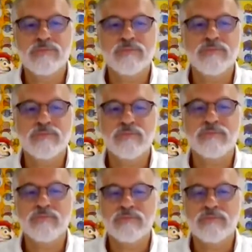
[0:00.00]

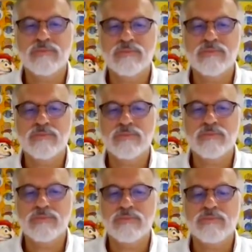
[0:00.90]

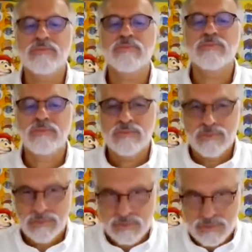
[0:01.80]

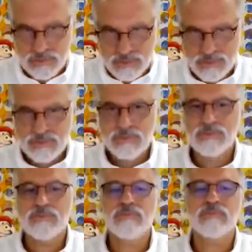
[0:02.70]

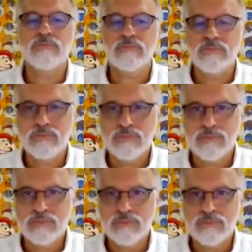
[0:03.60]

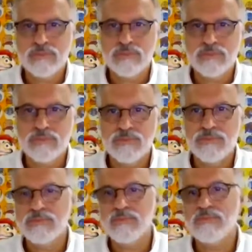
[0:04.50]

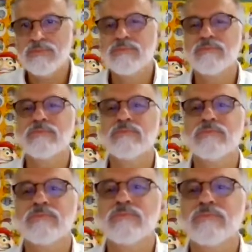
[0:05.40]

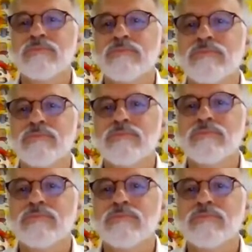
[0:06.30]
(not speaking)